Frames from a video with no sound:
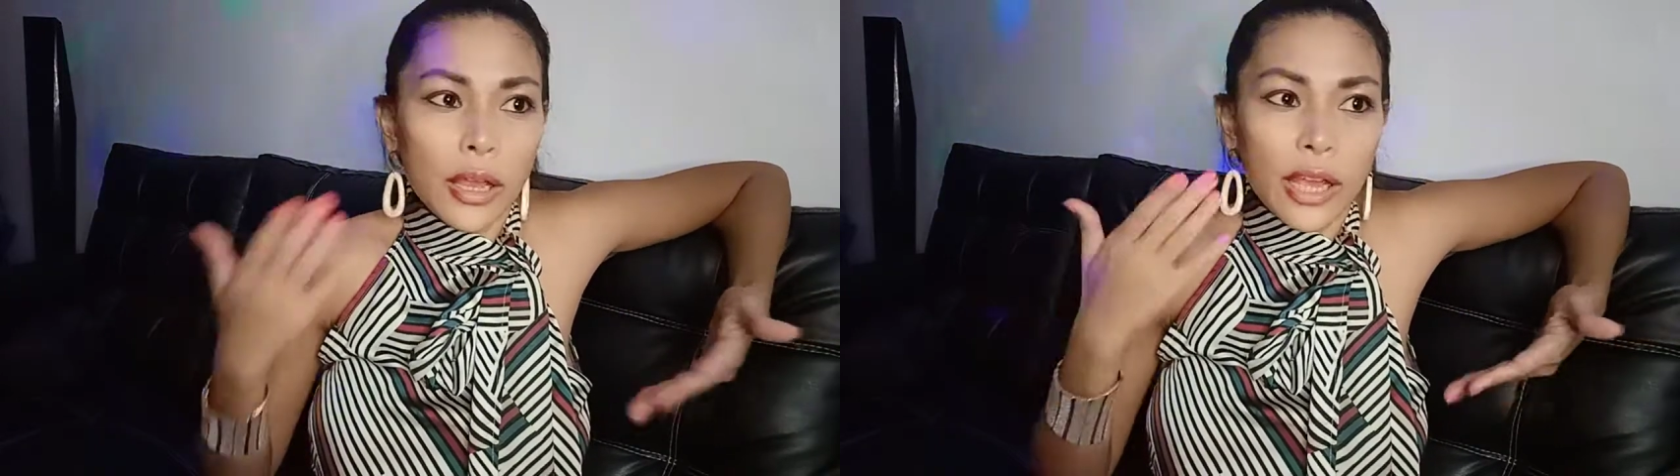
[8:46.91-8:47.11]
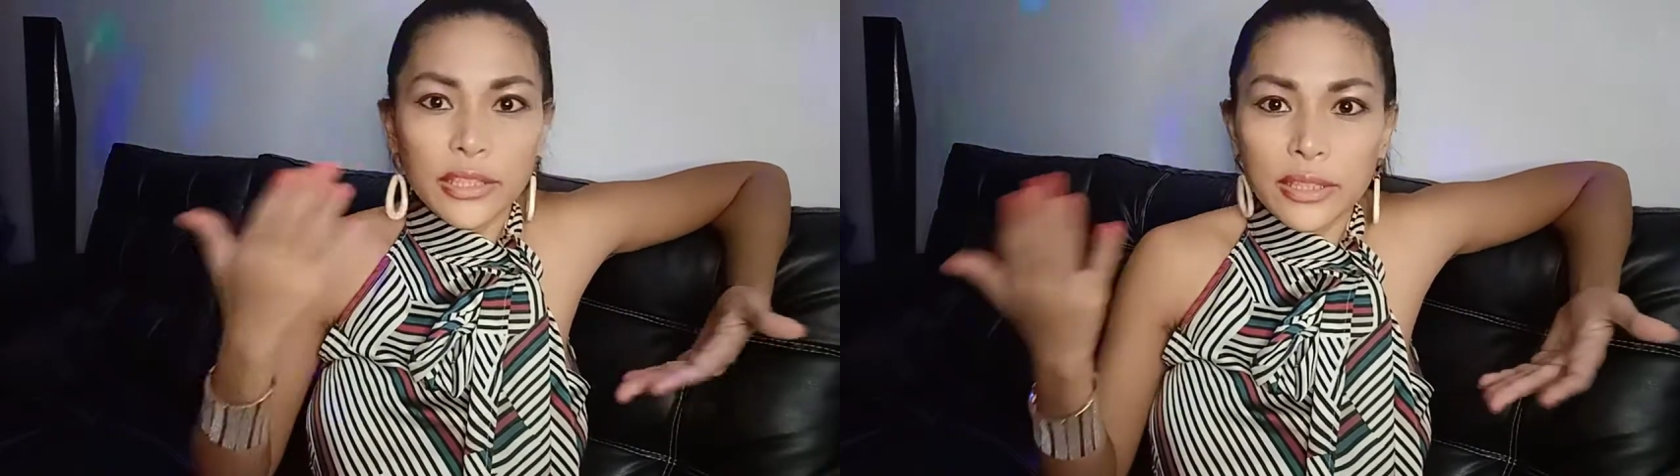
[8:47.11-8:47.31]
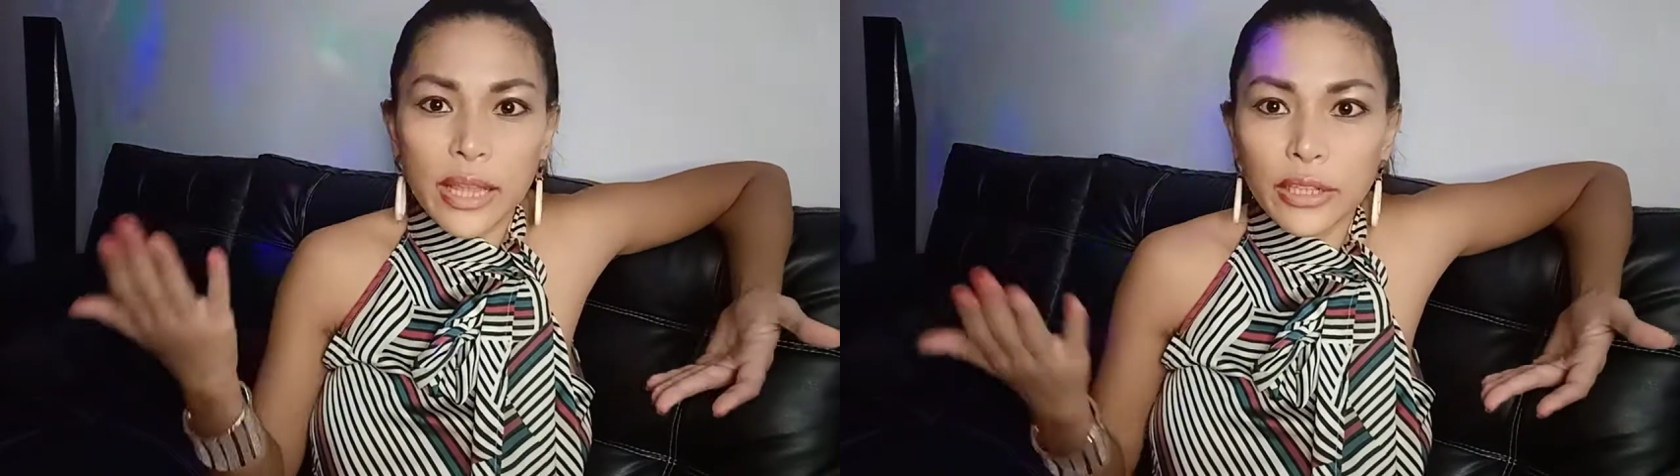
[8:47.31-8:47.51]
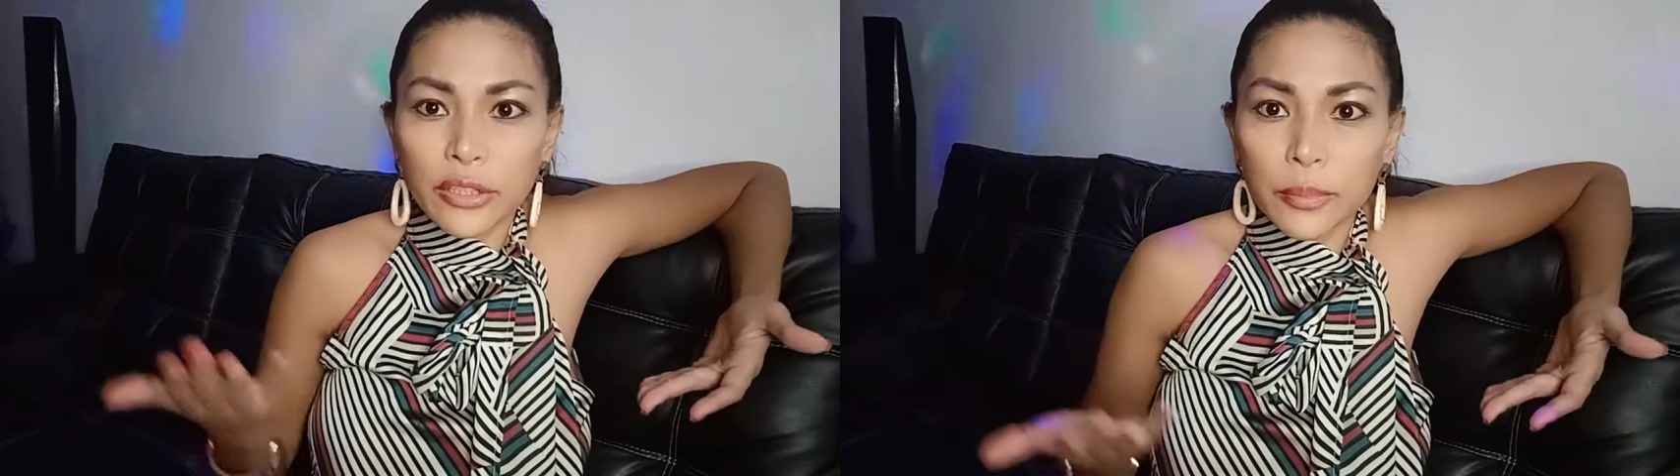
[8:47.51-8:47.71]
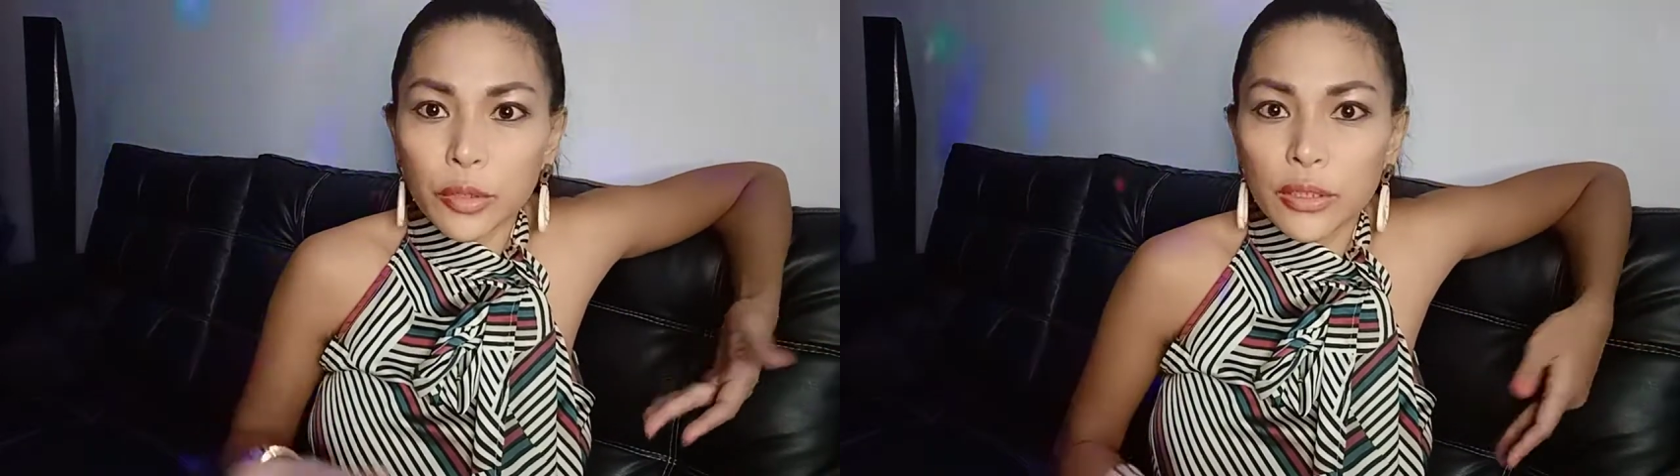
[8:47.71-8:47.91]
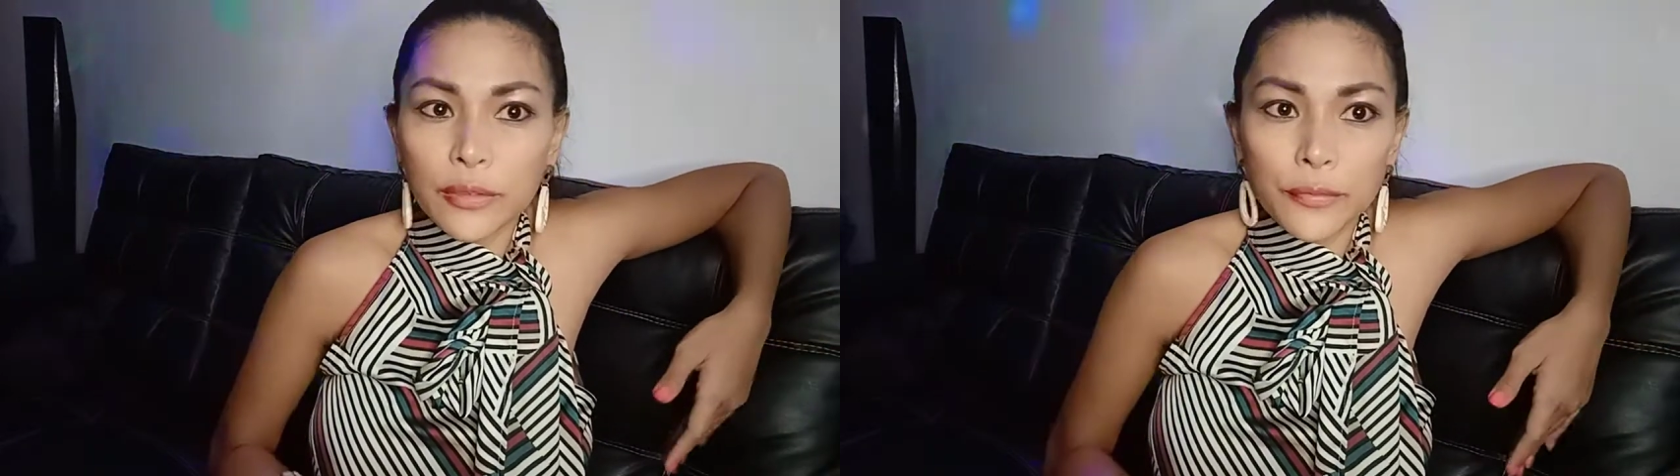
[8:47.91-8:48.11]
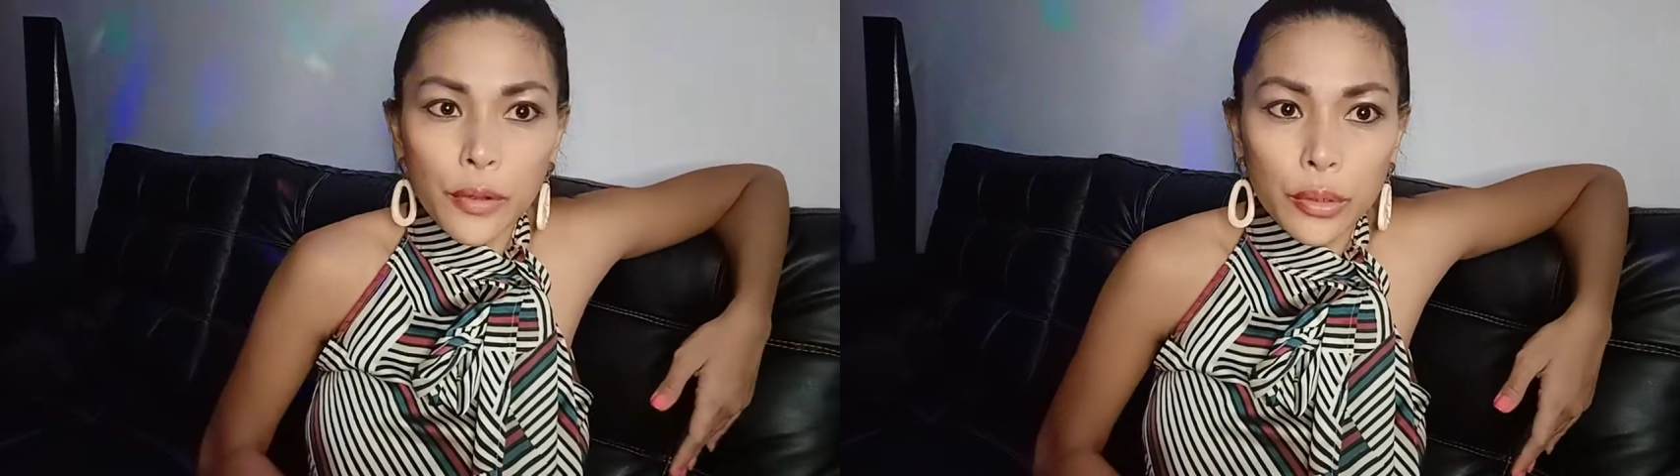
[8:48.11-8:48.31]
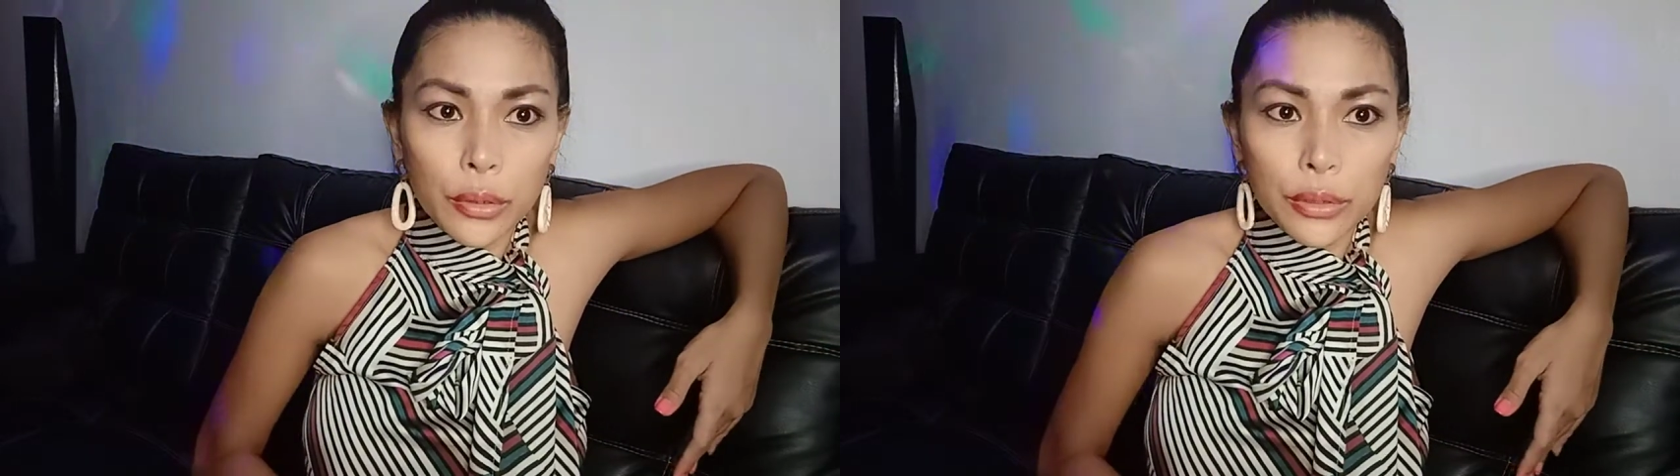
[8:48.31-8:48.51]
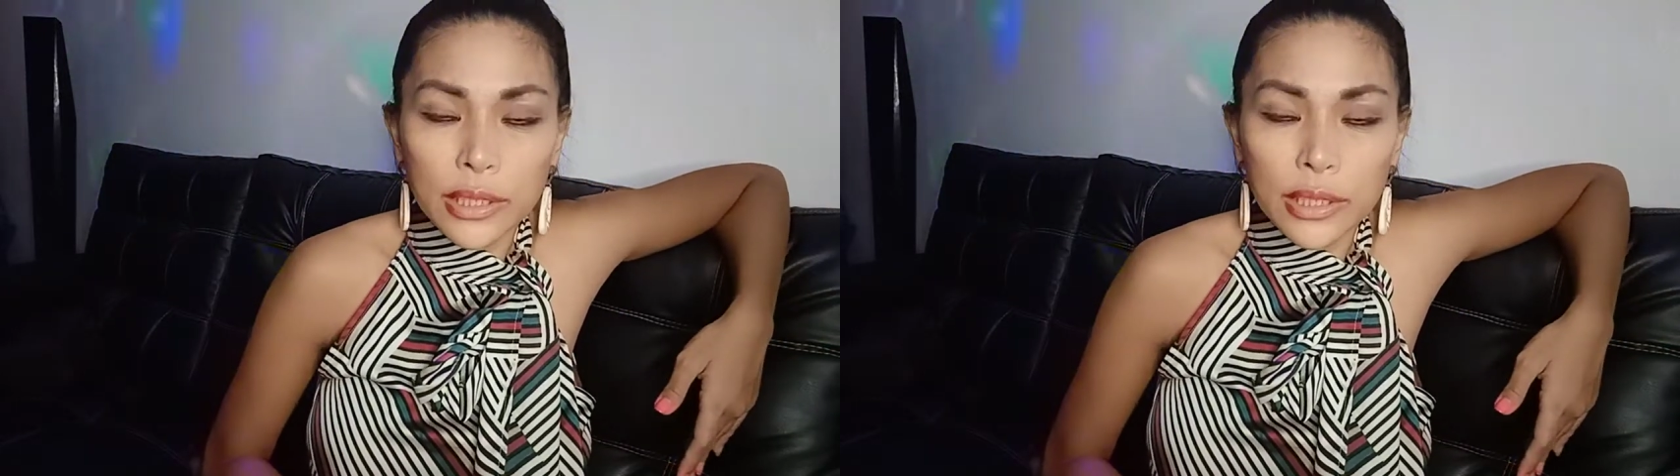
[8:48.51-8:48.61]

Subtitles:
I just like some girls' photos.